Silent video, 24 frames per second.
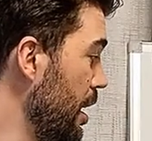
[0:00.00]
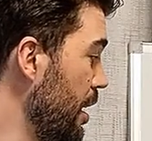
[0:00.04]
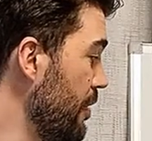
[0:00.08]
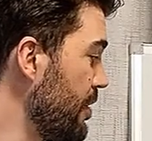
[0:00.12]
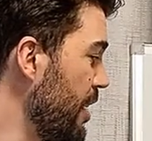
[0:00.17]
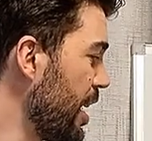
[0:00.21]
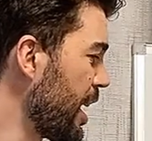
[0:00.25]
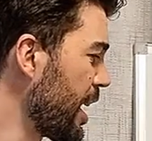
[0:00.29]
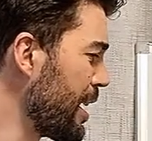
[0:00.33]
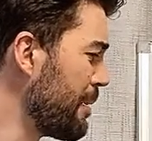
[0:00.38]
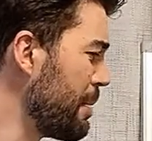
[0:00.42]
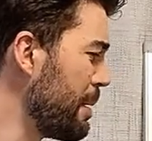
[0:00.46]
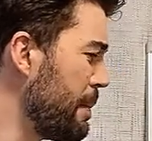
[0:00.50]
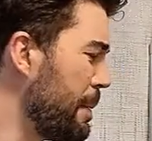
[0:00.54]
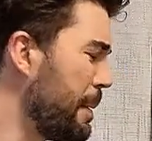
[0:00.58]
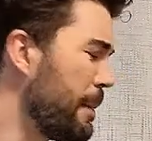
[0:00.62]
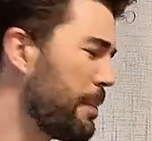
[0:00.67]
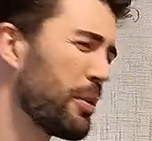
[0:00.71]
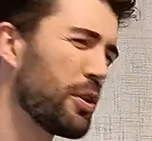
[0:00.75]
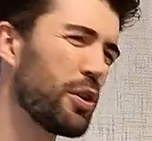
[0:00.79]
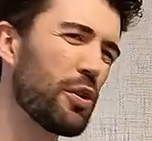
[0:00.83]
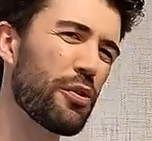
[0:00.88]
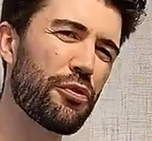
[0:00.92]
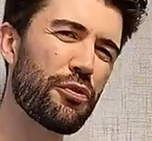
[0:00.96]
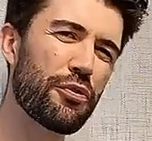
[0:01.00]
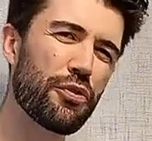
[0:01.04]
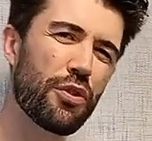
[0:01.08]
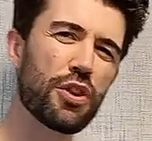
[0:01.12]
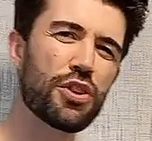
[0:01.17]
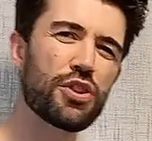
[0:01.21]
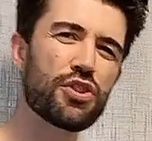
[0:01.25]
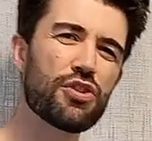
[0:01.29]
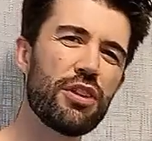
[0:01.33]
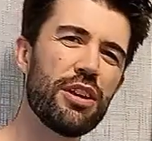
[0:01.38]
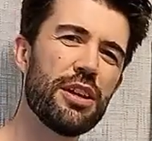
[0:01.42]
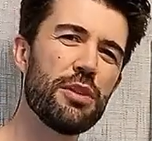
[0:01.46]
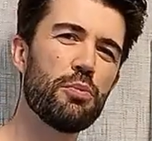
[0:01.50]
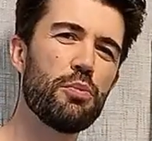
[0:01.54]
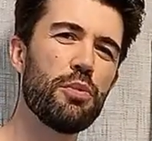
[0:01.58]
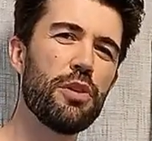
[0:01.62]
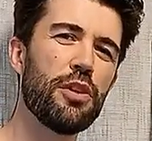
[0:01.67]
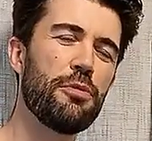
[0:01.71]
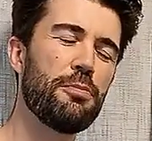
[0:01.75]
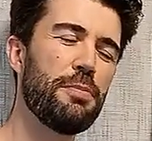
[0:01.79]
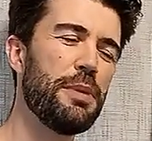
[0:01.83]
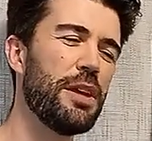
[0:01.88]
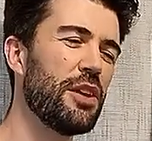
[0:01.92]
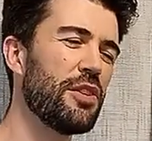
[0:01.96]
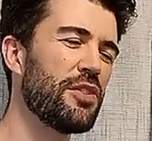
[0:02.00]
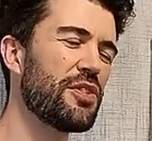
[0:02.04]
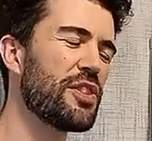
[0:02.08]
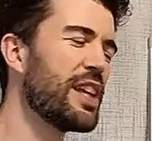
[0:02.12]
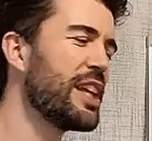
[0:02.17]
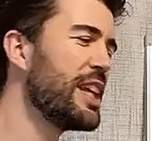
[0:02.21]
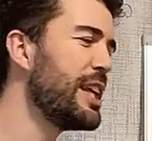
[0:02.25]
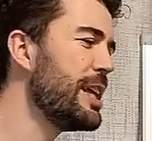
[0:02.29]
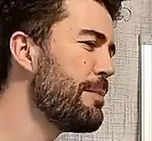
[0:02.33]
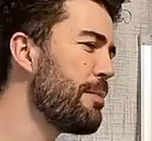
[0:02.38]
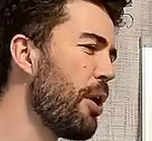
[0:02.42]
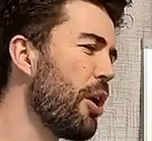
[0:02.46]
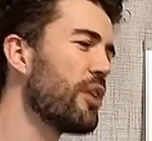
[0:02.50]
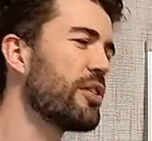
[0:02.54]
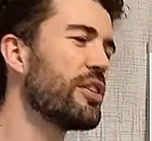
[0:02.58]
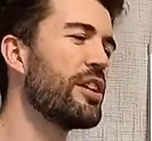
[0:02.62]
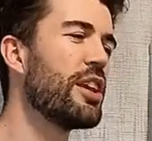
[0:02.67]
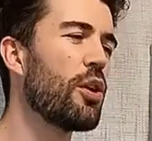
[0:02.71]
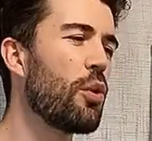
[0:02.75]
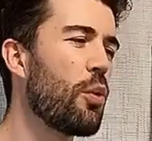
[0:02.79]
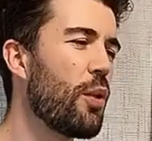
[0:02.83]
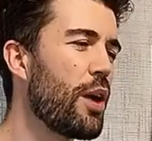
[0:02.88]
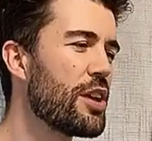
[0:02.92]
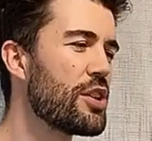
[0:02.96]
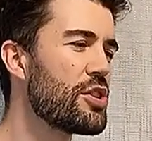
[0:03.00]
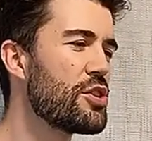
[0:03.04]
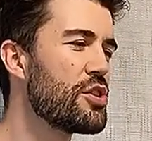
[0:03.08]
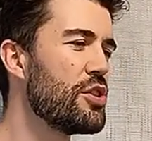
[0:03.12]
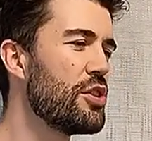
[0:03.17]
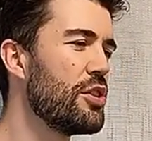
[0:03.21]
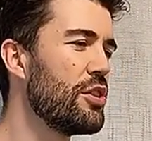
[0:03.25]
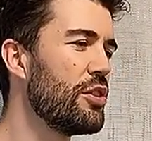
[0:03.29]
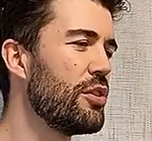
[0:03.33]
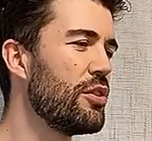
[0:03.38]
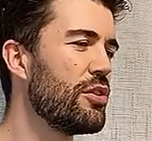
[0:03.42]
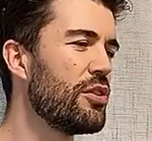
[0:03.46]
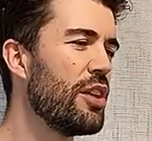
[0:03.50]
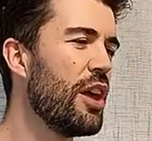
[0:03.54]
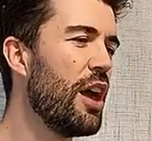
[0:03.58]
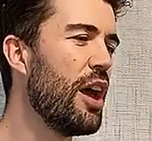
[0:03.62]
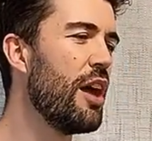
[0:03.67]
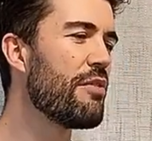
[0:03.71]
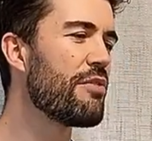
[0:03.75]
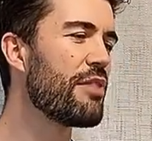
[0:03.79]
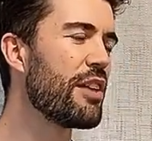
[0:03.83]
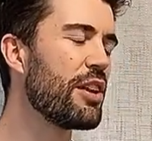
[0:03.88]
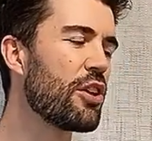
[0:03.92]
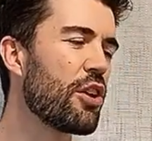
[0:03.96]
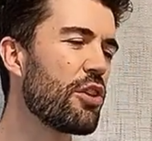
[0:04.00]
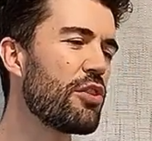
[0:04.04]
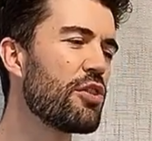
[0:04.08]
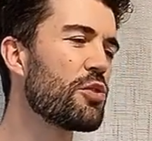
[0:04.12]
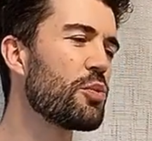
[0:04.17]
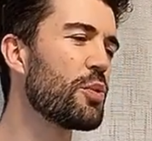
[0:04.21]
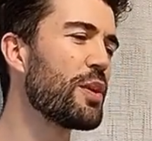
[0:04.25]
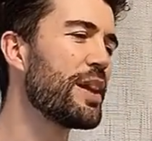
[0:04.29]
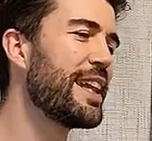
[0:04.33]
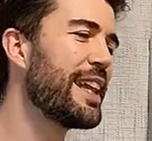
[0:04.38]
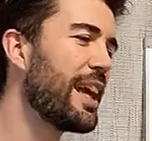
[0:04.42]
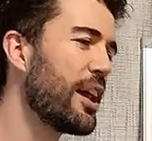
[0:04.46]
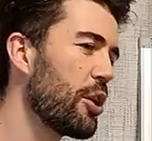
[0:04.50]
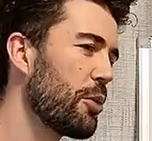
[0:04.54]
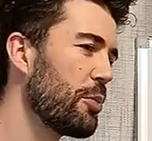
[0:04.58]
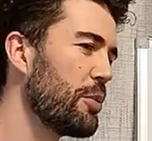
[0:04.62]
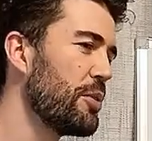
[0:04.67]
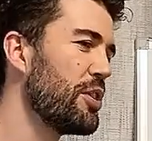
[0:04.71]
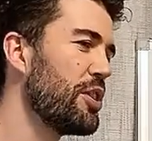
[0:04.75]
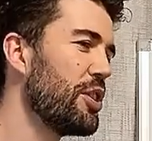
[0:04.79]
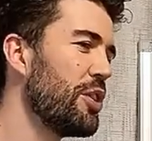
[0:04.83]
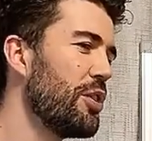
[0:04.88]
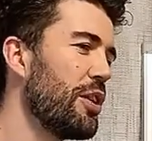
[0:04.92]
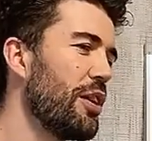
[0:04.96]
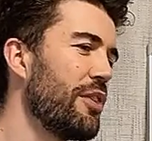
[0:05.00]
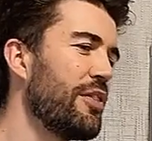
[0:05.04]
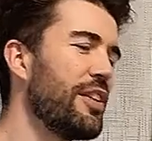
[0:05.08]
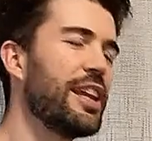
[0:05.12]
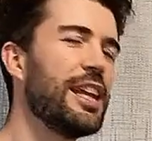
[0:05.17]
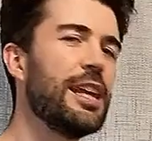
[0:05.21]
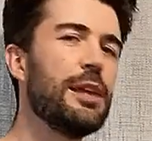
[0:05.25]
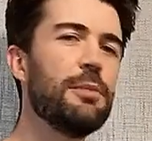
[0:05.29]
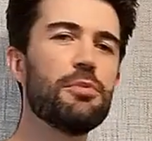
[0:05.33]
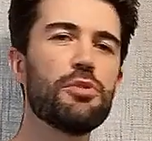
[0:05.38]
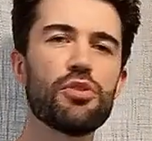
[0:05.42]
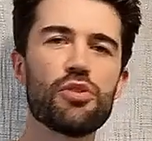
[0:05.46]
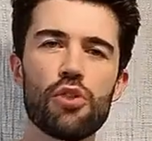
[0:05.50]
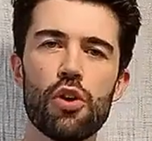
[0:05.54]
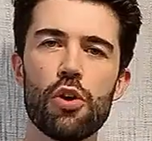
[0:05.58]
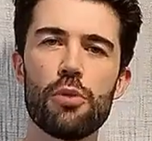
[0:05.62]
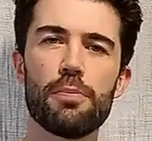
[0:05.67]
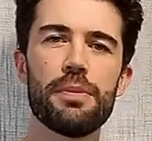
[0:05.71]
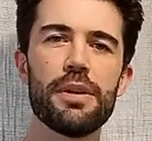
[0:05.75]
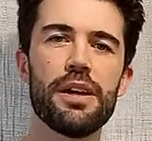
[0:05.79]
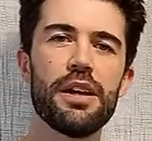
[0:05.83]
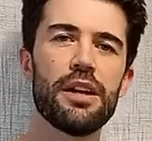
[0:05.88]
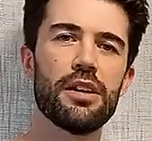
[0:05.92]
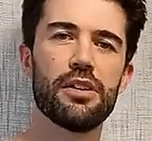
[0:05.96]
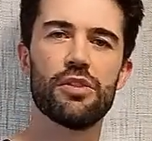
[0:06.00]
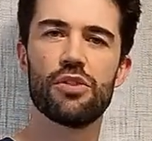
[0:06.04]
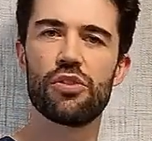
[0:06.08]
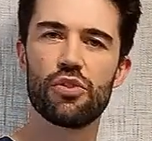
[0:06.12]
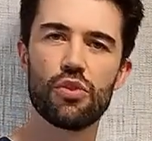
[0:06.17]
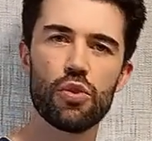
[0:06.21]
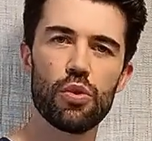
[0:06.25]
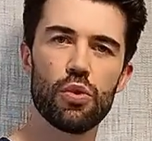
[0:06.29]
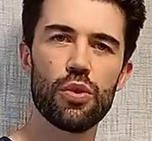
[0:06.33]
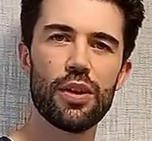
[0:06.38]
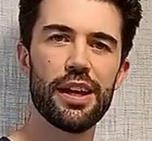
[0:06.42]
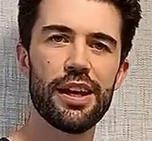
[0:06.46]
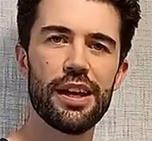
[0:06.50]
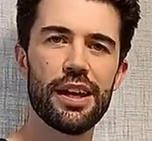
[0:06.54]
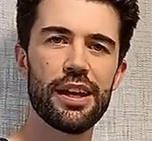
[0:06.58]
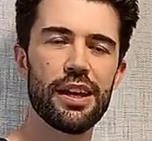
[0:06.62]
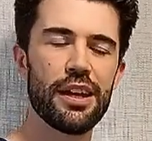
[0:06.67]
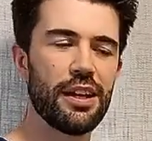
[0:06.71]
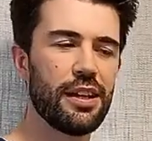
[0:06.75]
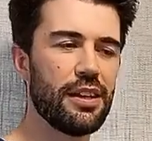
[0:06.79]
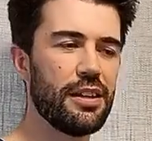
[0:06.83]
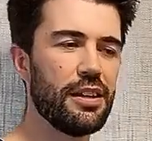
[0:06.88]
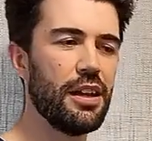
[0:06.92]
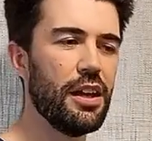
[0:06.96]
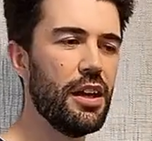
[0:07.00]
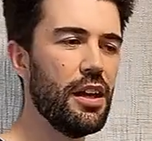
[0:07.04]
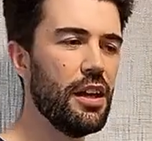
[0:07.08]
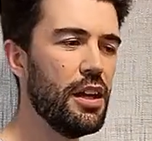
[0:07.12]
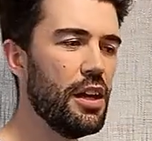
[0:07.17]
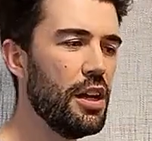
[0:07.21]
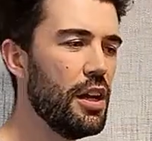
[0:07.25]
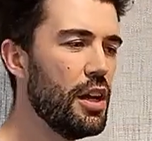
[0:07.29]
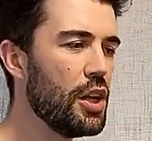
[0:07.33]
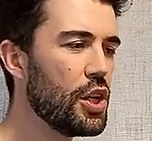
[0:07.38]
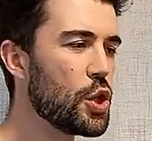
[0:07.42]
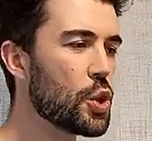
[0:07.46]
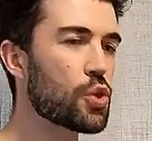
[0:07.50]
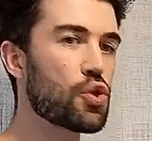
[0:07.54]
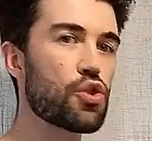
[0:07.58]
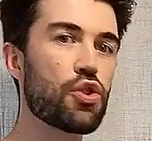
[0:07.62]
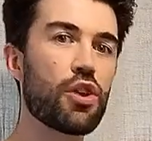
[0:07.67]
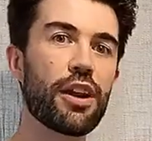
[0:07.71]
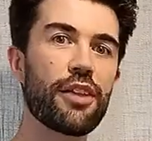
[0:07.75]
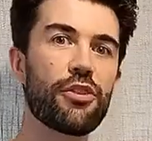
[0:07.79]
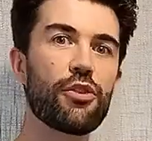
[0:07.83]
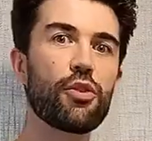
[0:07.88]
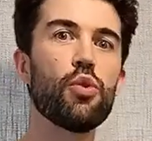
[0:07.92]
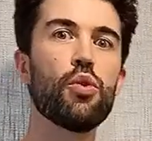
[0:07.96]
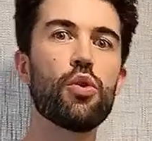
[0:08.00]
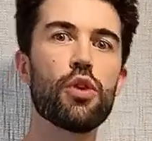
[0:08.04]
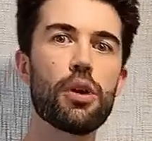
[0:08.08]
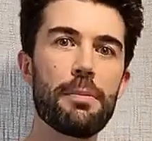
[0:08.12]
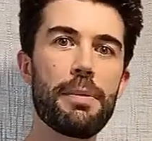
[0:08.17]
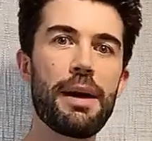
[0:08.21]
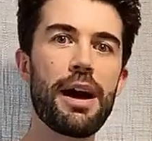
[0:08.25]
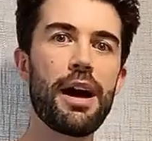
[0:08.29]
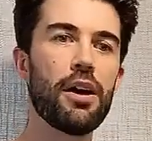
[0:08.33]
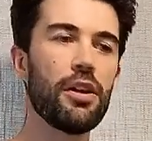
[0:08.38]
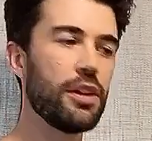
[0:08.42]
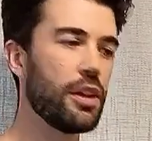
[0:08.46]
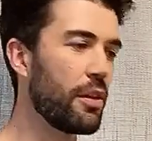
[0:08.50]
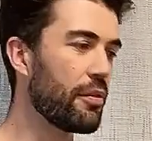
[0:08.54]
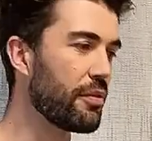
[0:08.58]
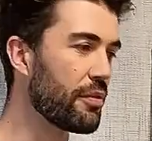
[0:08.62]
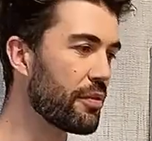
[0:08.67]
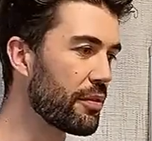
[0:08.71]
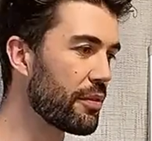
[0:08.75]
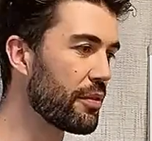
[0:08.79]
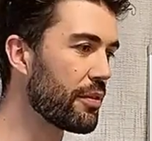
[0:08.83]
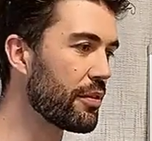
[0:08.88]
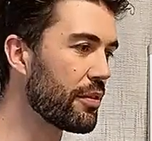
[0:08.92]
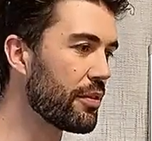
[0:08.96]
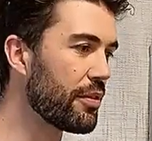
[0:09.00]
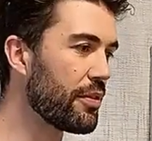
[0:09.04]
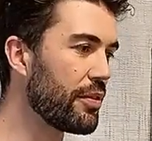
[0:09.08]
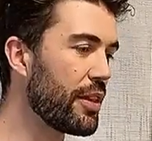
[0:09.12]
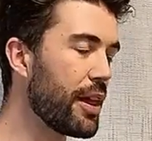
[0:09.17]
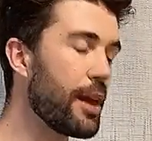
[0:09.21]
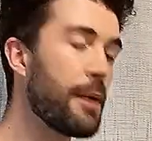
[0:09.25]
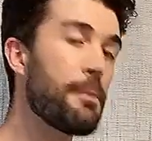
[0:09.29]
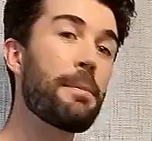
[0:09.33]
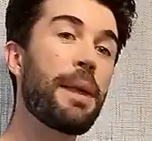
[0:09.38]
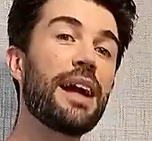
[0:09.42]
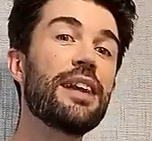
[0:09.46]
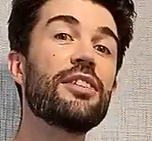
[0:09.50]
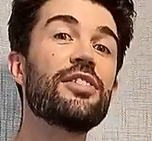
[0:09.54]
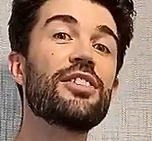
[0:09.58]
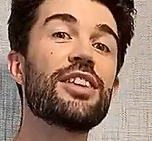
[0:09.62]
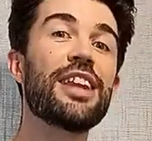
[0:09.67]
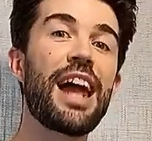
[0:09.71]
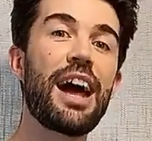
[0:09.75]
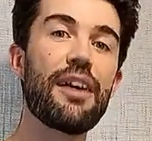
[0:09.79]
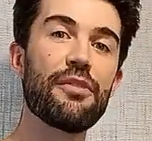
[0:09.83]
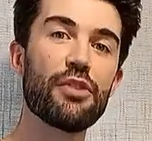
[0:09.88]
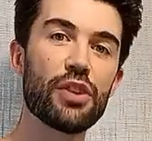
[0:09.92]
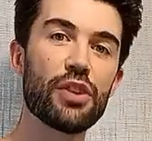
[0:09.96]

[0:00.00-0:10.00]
They're going to be people you're frustrated with because they keep asking questions, they don't just want to get up and do it, they keep stopping and stalling, and you're trying to talk about, you know, the impact it's going to have on